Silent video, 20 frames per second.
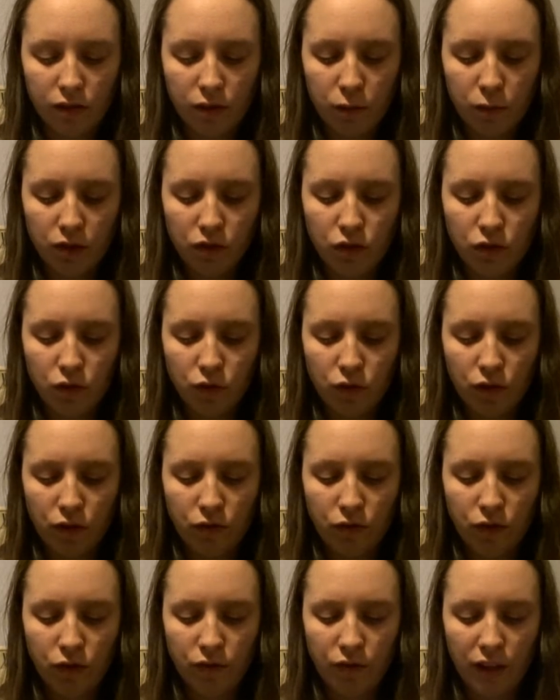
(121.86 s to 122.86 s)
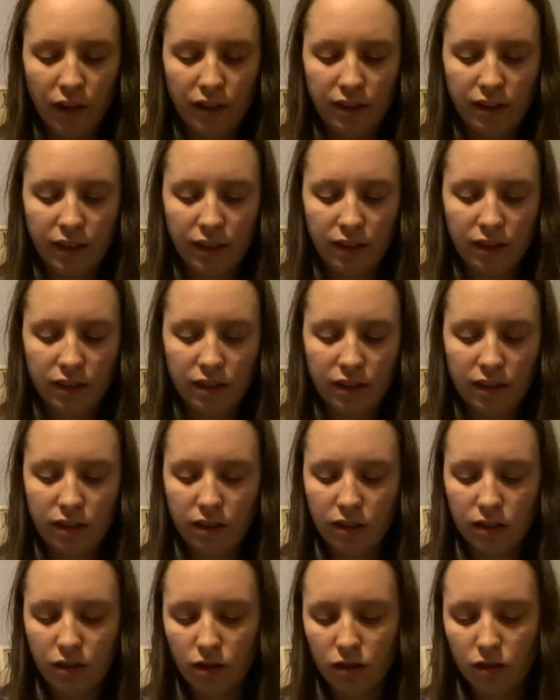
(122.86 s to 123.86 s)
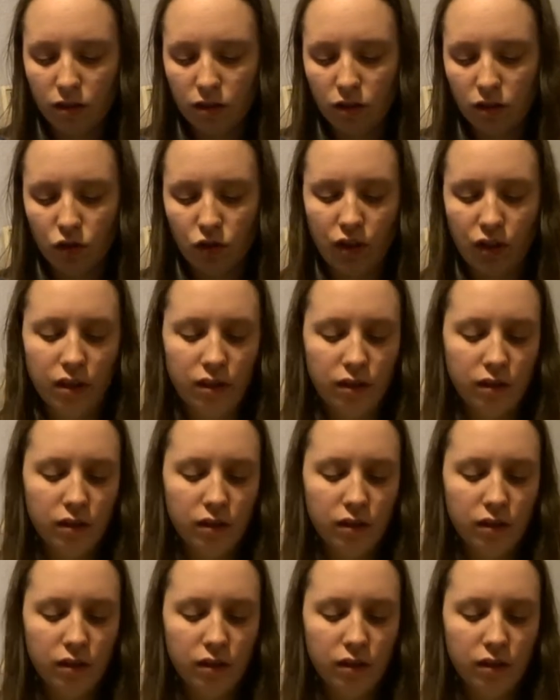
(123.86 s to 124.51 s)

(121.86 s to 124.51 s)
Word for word: 1, 2, 3, 4, 5, 6. 3.